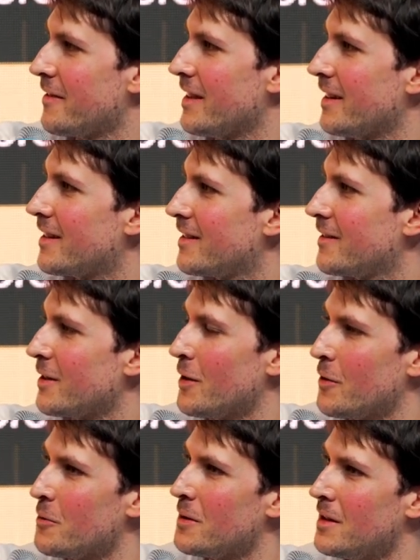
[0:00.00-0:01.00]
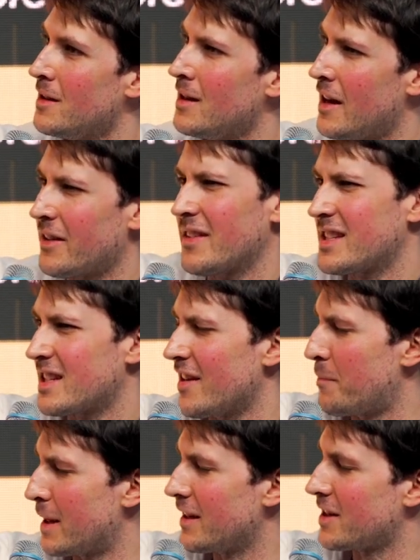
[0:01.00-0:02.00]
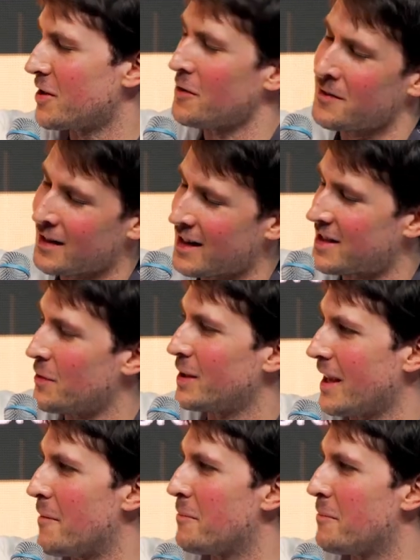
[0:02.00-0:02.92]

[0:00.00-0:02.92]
I think, you know, I think that's a safe prediction. Let's see what